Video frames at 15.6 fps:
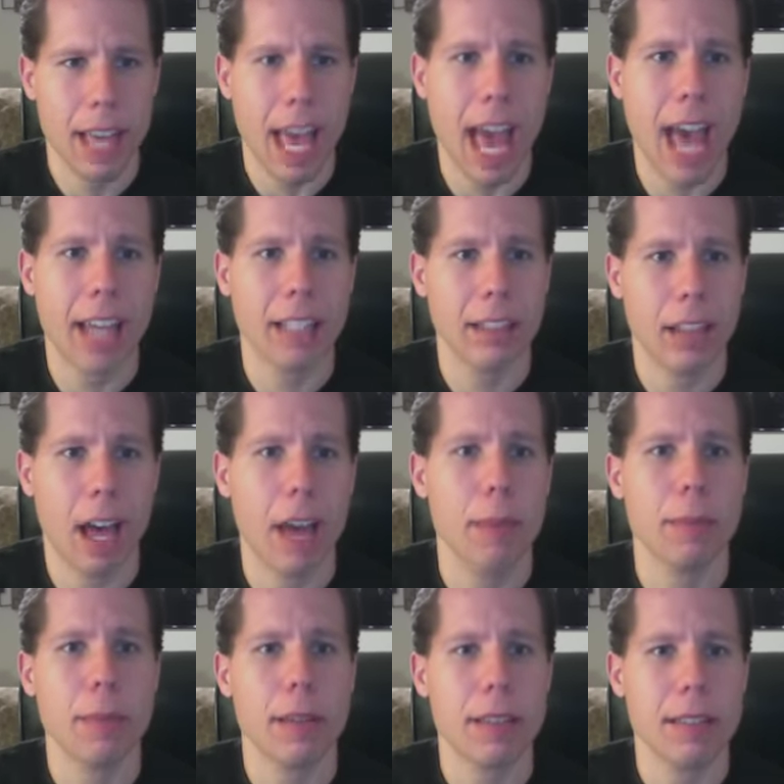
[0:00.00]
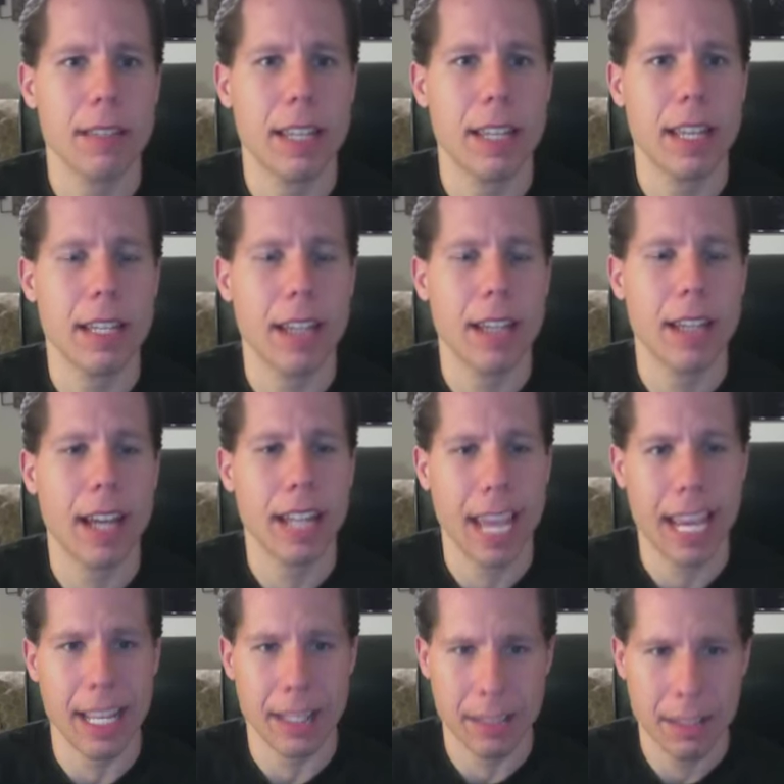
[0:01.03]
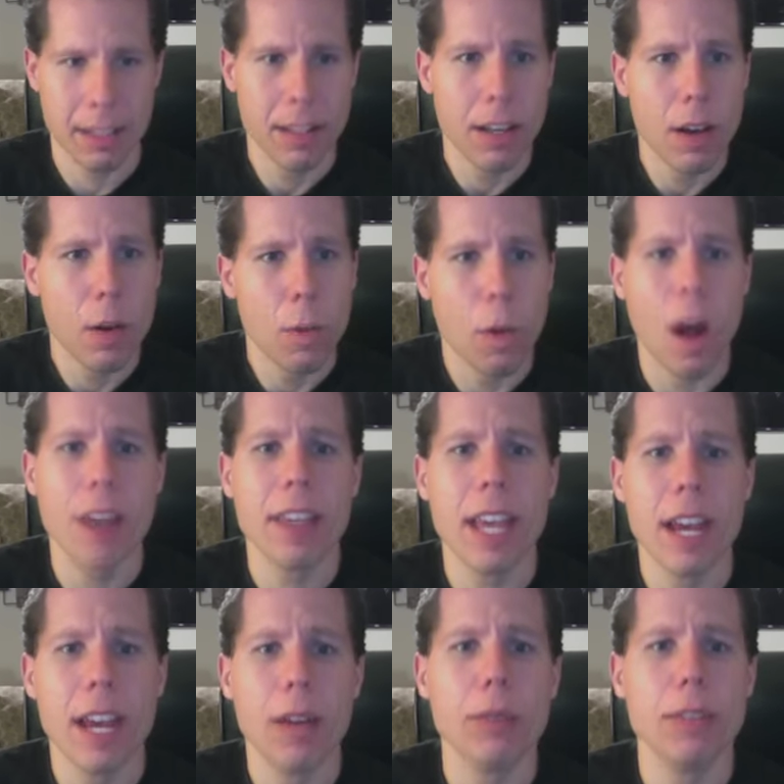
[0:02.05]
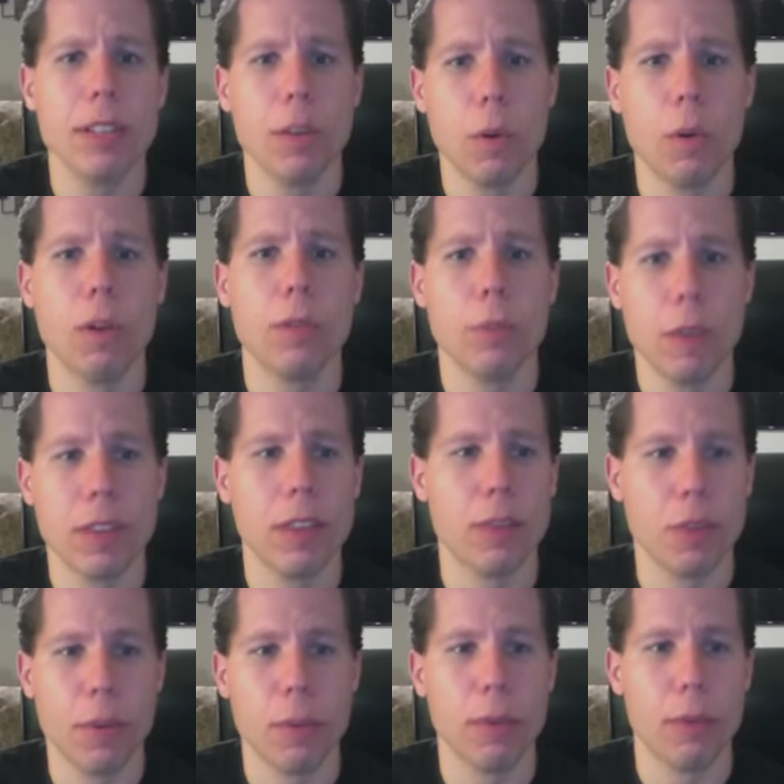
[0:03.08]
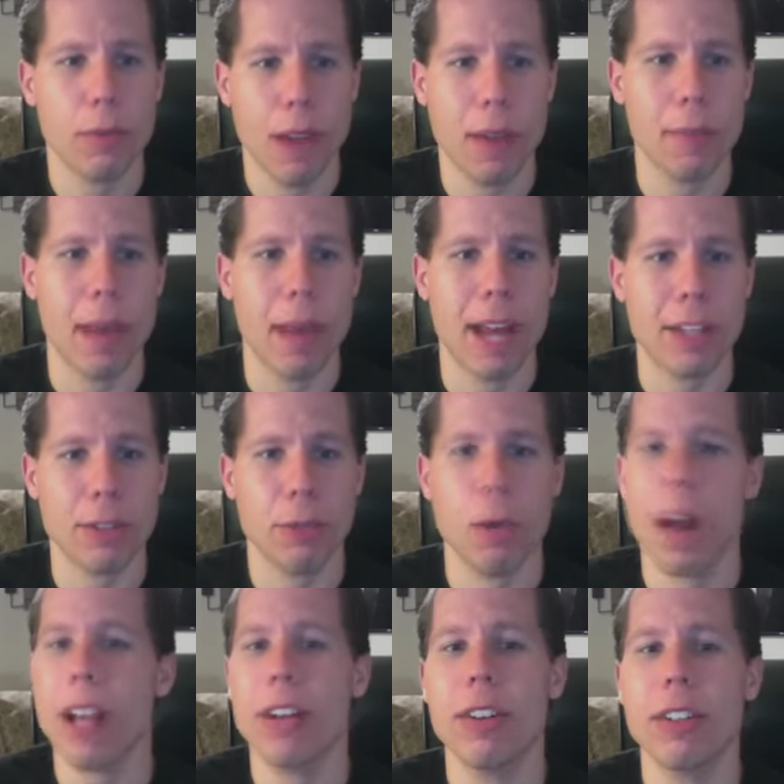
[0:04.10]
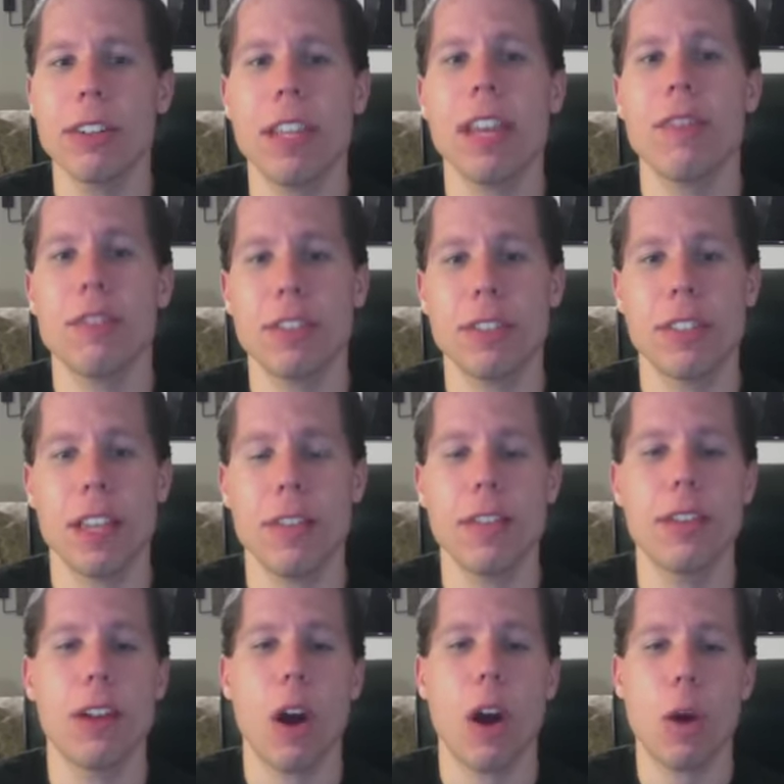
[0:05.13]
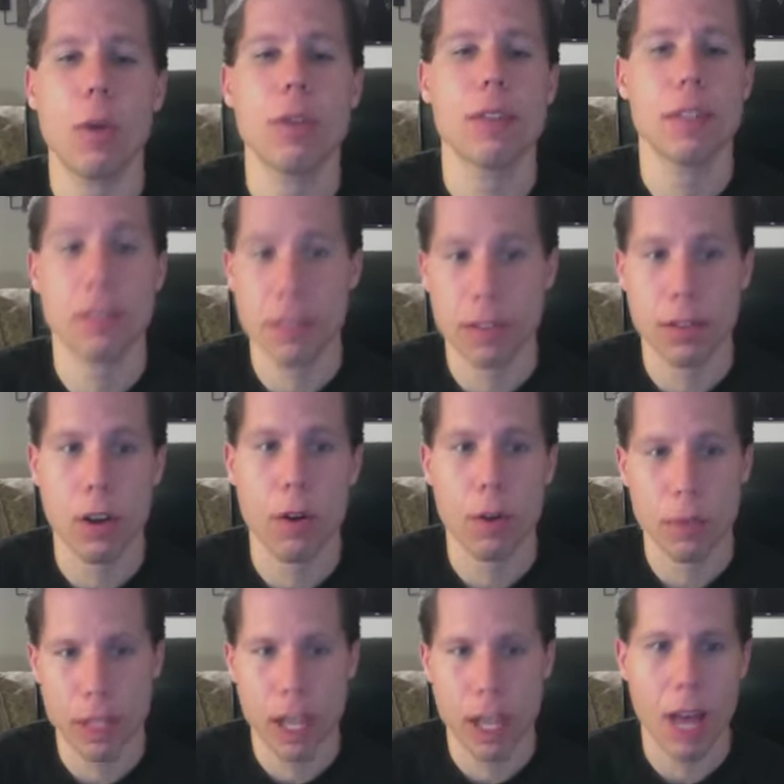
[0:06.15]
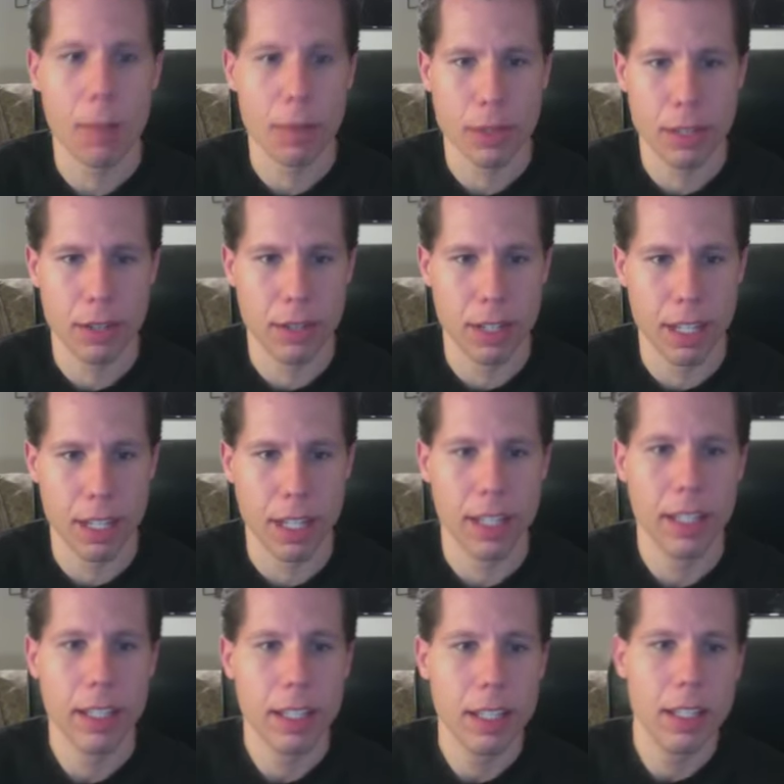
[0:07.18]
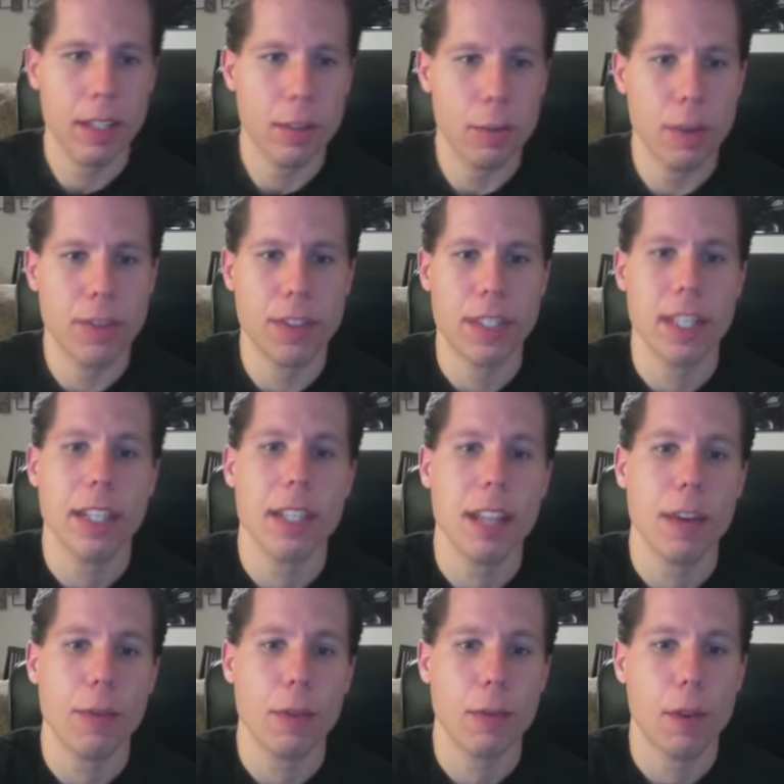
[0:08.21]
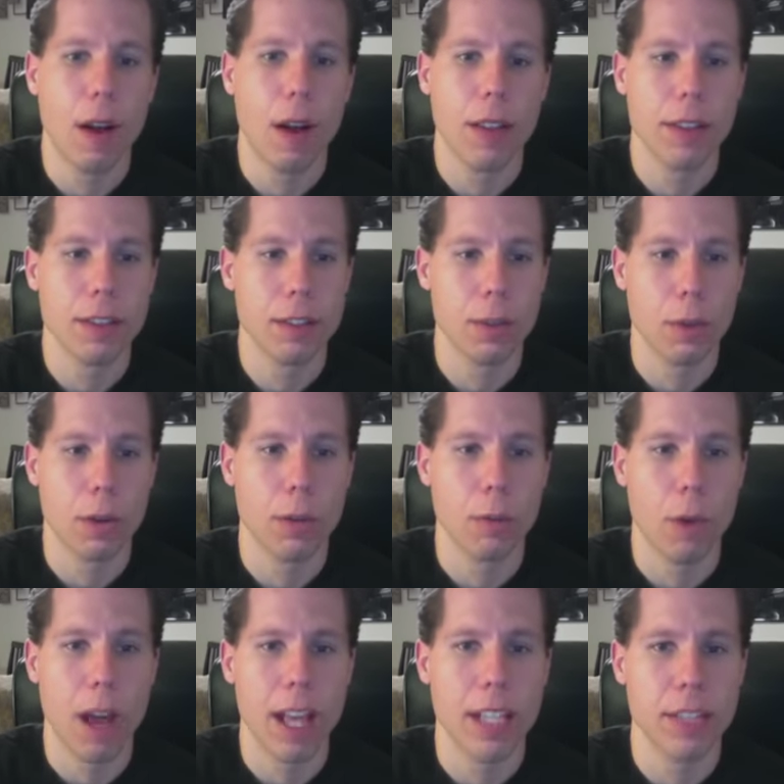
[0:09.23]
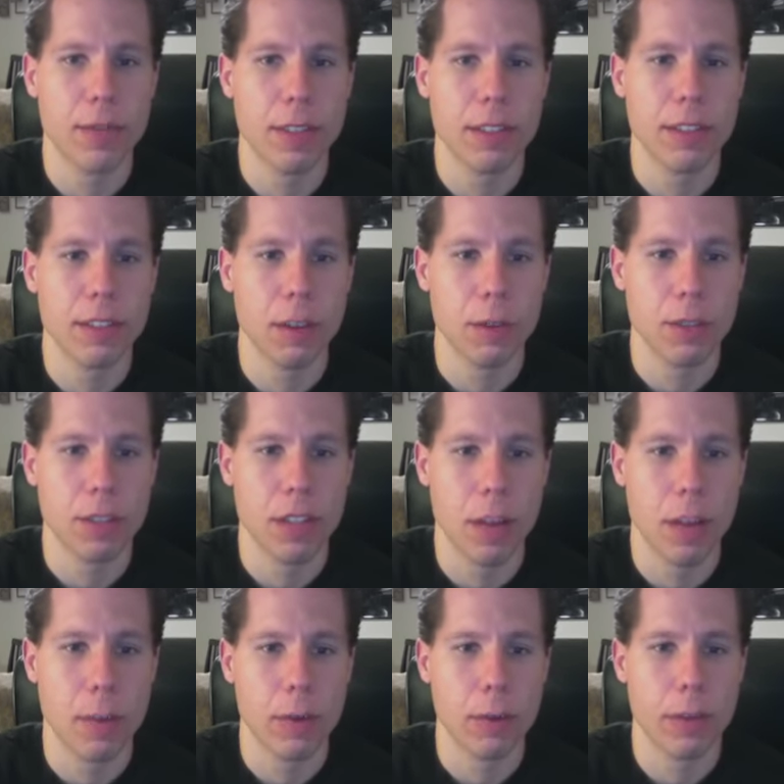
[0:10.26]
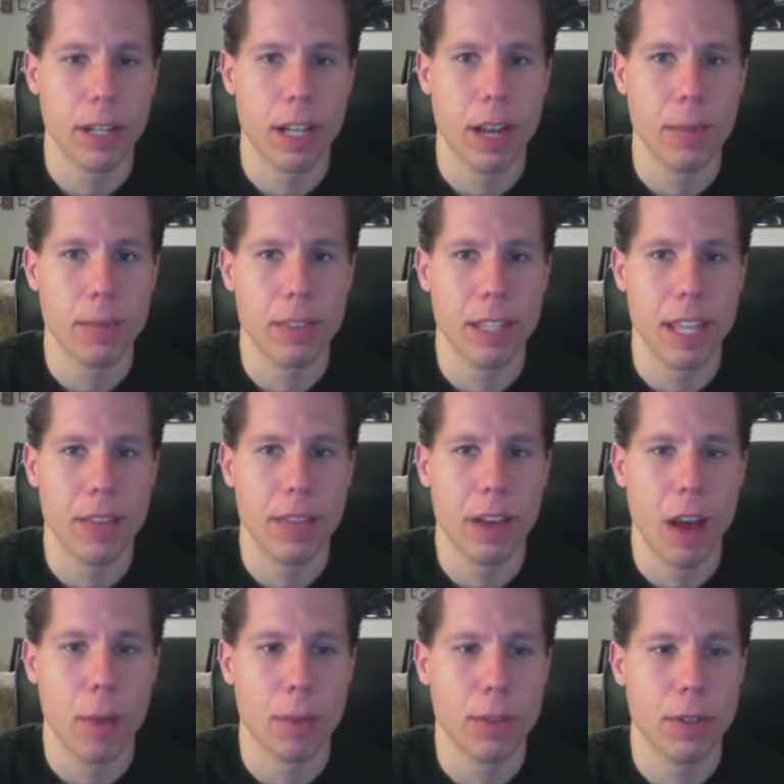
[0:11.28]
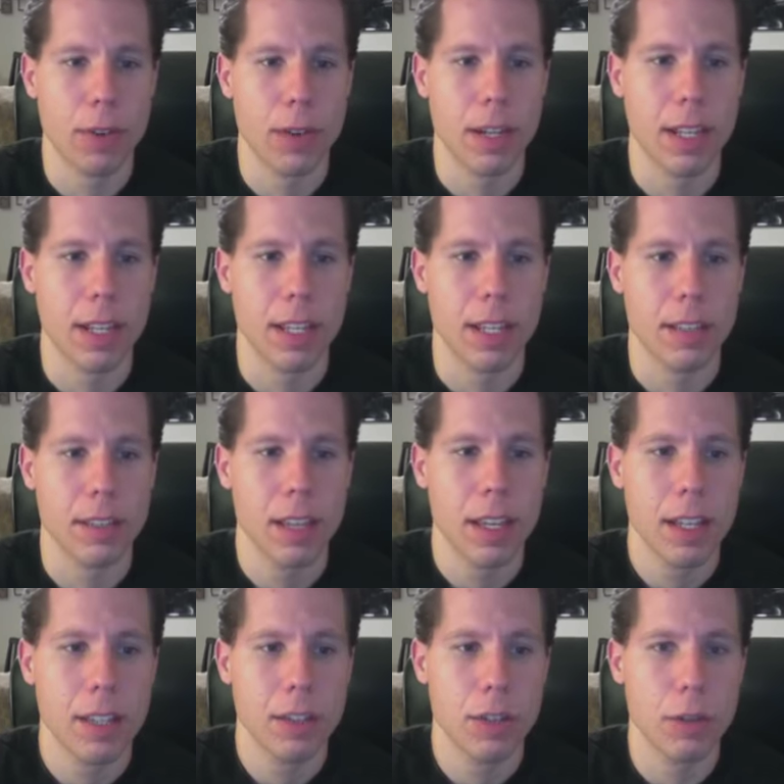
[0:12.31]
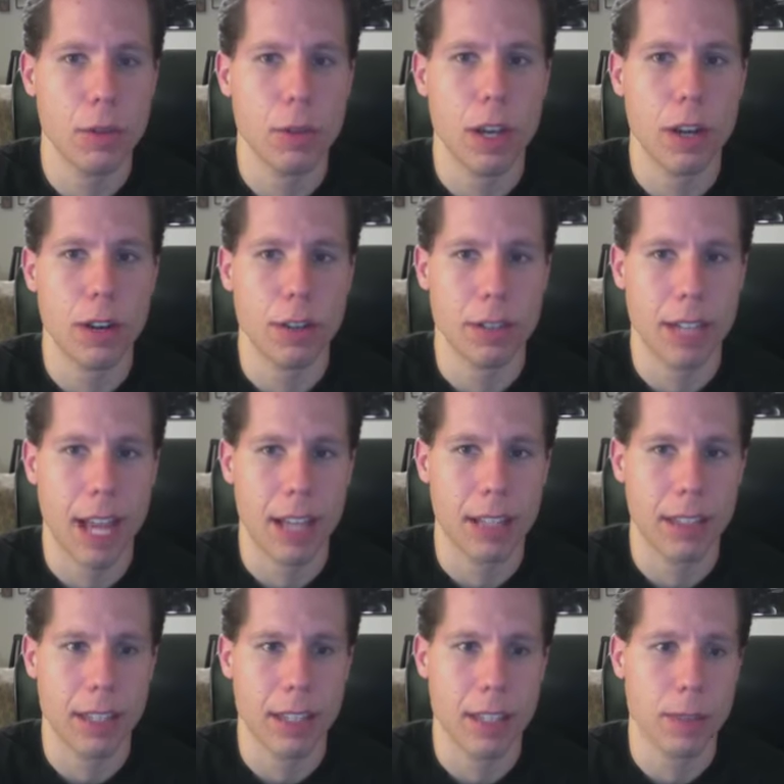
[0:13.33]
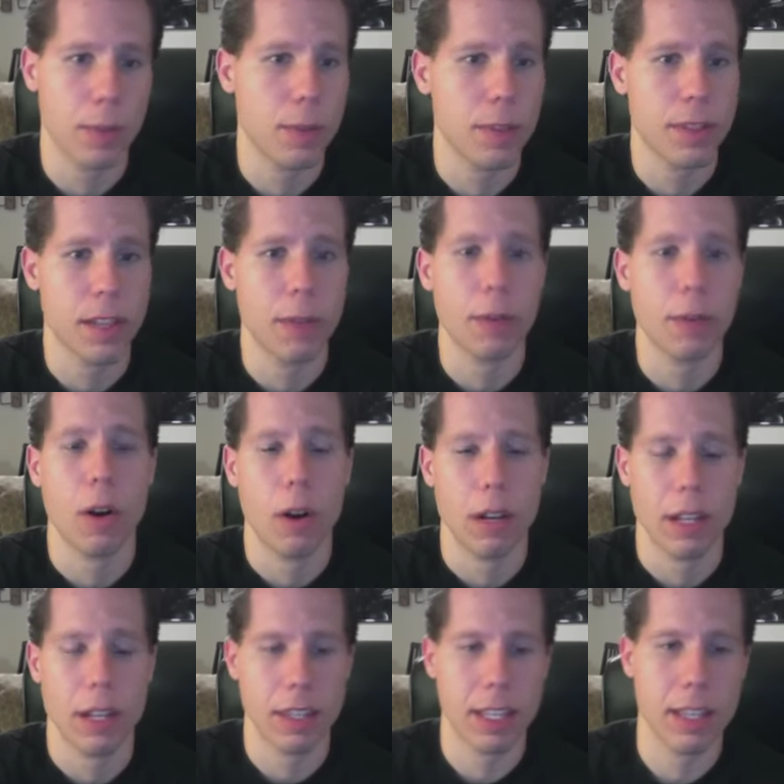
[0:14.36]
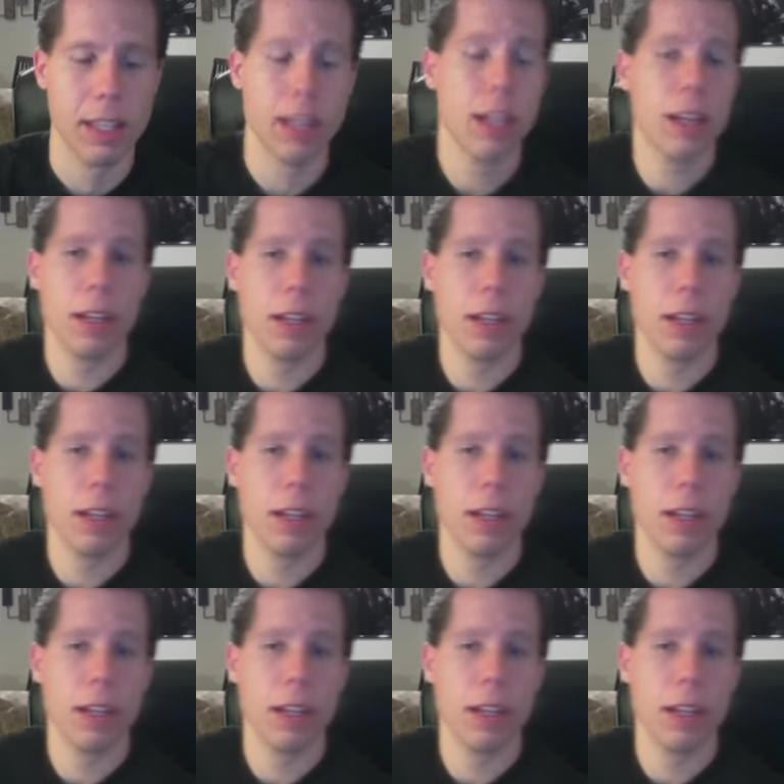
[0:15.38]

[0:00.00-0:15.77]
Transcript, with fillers: at Lime T98. Why the hell did Orton win the triple threat match? Why couldn't they have just given Owens and Cesaro the opportunity? We've seen enough of Rollins and Orton. Why is Vince so stubborn when it comes to giving opportunities to younger talent? This was regarding the